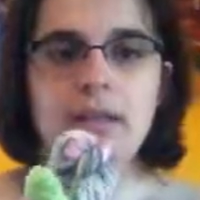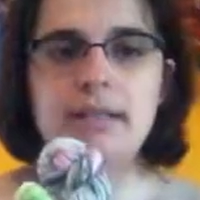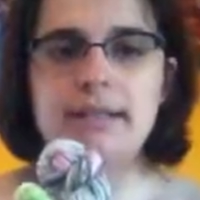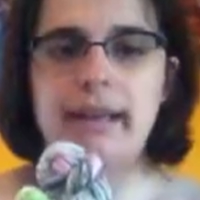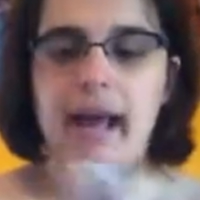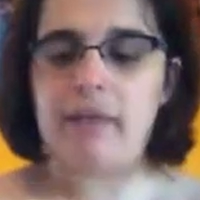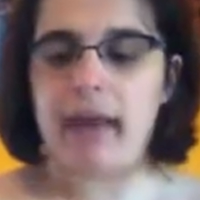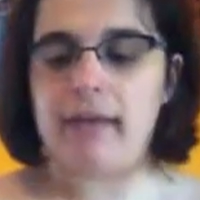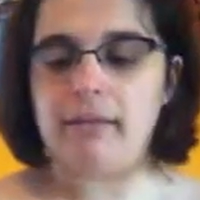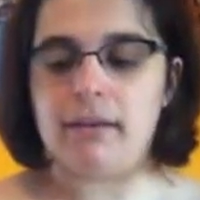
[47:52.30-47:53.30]
to see how
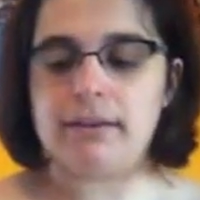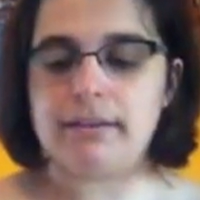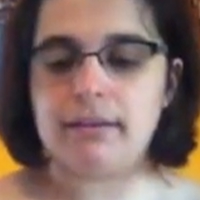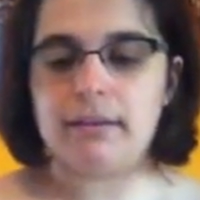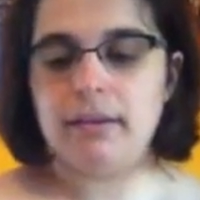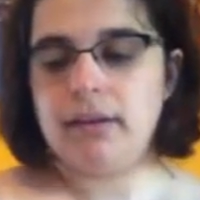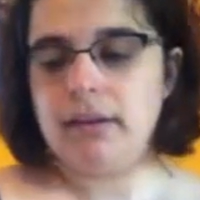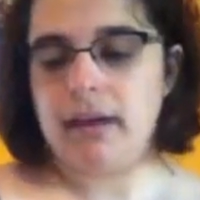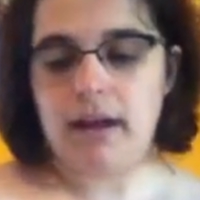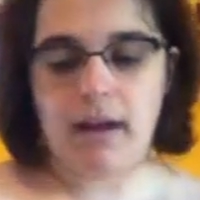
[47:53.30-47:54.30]
that looks,
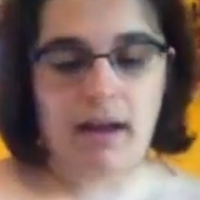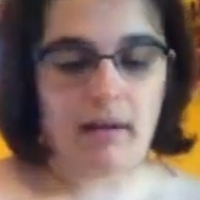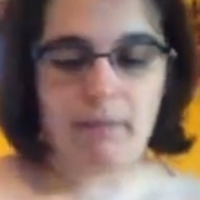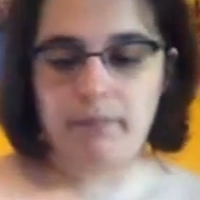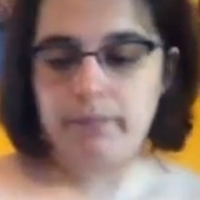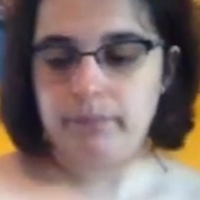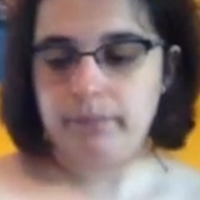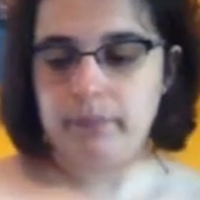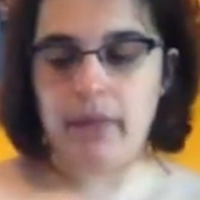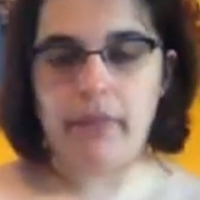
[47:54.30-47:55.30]
and
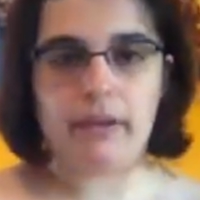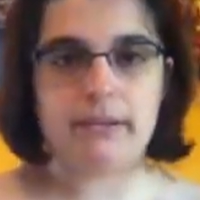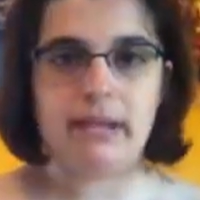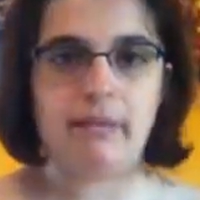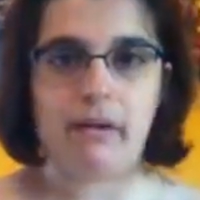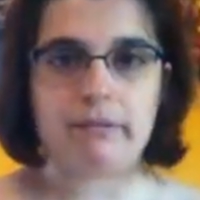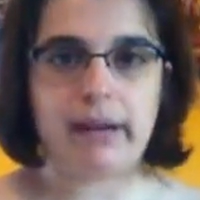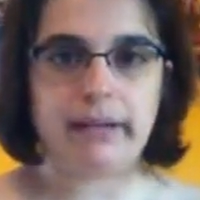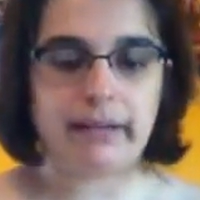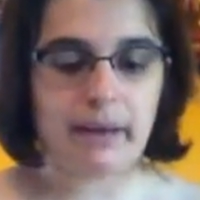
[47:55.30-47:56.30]
then see about
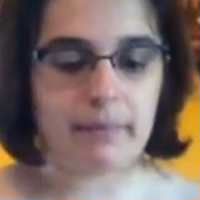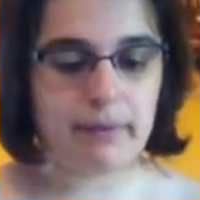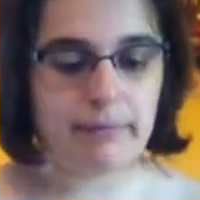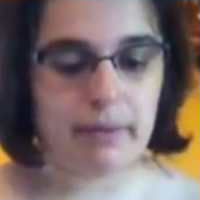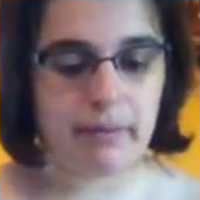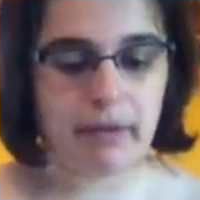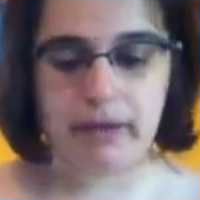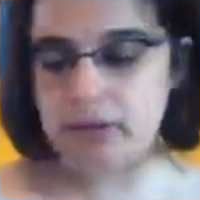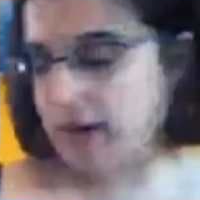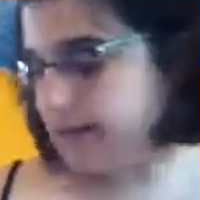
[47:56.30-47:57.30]
whitening it up if people are
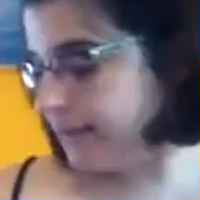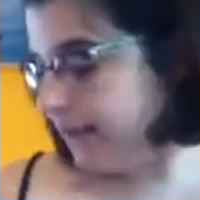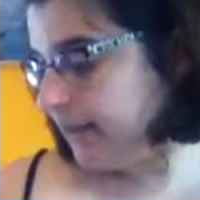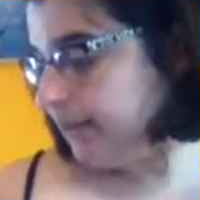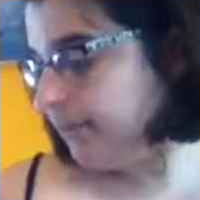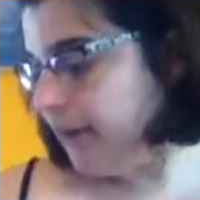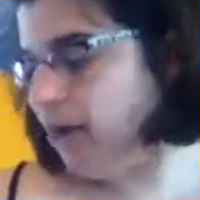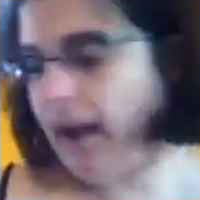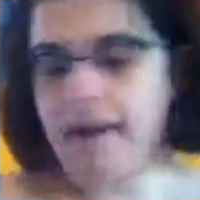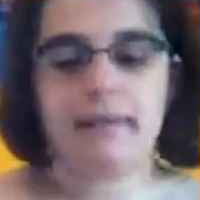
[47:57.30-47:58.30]
interested.
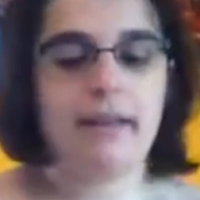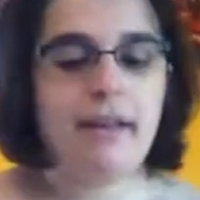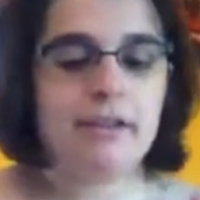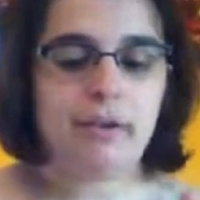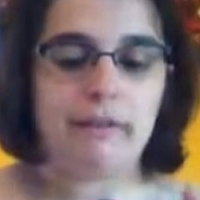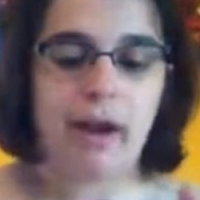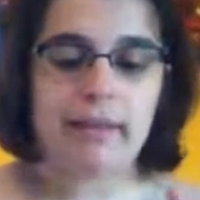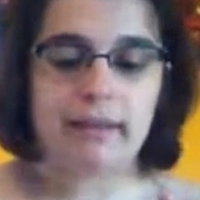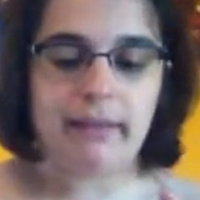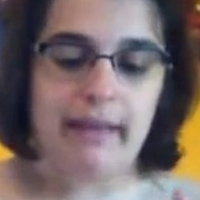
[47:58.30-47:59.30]
Okay, so I've
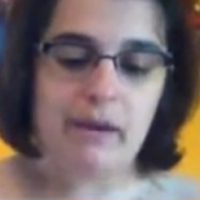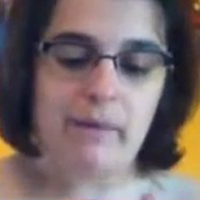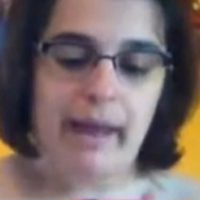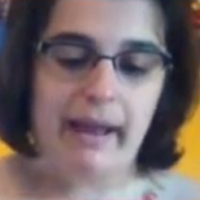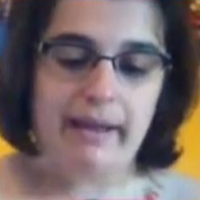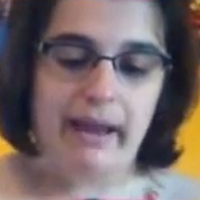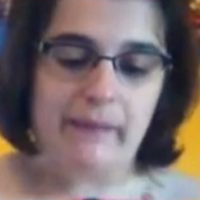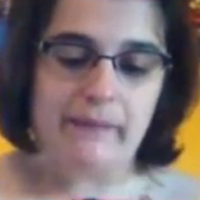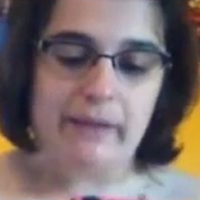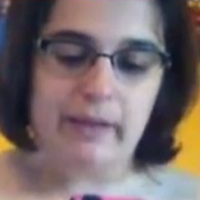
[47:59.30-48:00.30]
got the lay-low pattern
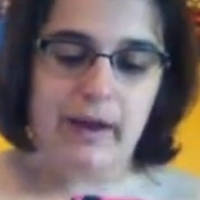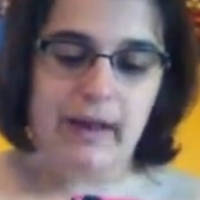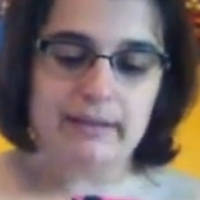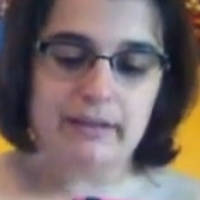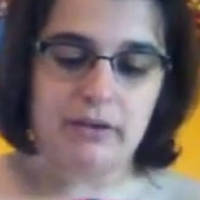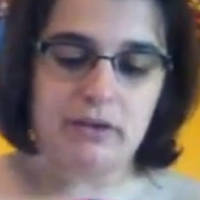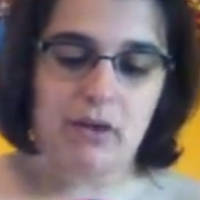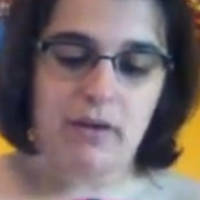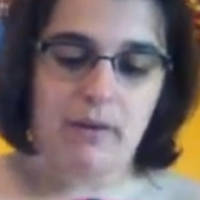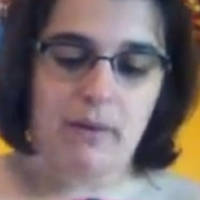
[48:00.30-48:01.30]
up for you guys to show
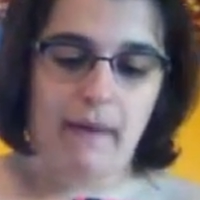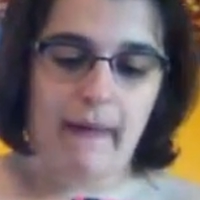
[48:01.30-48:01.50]
you.